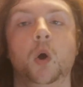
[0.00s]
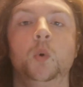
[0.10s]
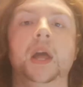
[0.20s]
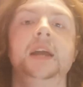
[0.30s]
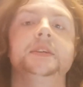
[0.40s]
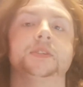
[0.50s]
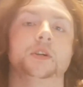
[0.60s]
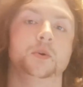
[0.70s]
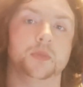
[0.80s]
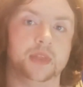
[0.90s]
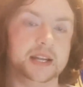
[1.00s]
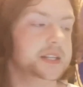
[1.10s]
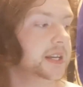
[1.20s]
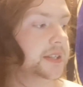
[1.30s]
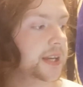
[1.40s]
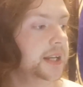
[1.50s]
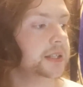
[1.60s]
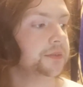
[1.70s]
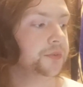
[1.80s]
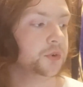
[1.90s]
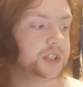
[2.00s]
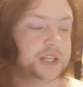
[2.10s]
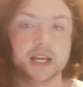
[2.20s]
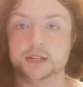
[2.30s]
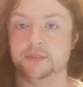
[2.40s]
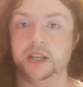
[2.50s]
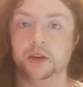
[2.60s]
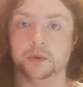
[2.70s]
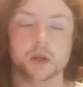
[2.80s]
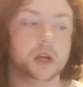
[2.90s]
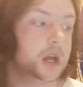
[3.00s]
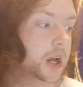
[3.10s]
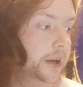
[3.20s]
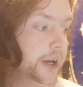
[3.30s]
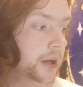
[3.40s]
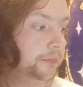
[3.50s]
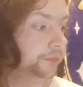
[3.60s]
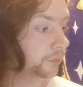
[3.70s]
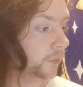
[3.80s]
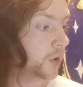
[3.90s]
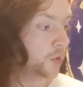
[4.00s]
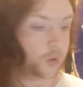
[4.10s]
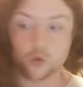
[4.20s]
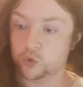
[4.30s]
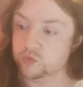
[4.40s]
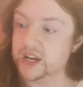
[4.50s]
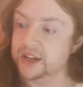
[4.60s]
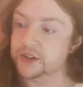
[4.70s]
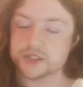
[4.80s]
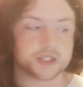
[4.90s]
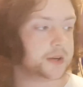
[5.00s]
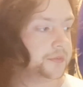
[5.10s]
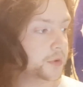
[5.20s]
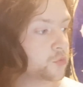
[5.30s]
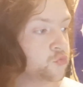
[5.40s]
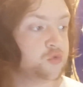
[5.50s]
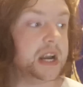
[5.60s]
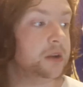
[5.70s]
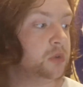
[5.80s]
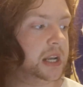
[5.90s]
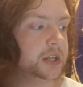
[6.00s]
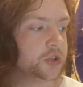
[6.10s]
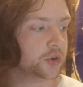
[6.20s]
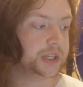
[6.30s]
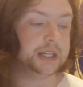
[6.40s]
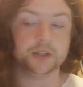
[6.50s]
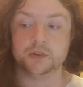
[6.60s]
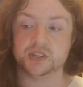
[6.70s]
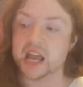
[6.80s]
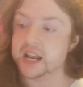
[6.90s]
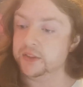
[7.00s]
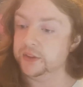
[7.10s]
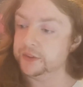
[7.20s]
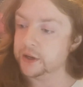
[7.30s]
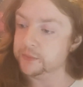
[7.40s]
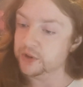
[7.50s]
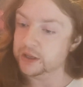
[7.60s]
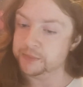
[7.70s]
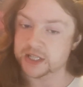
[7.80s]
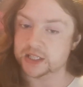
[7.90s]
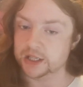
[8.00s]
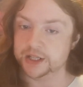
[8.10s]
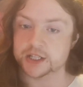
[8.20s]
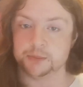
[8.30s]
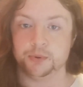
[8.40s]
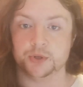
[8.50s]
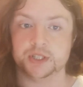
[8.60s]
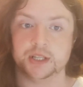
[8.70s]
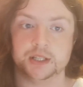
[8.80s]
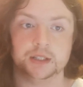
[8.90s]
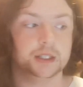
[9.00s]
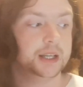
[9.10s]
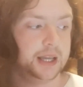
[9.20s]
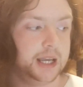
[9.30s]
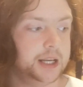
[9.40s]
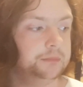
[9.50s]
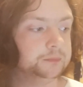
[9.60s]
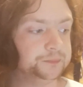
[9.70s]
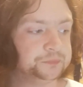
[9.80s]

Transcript: Okay, so that is it for today's video. All really good stuff. Really, really enjoyed it. There isn't anything that I'm really particularly disappointed in.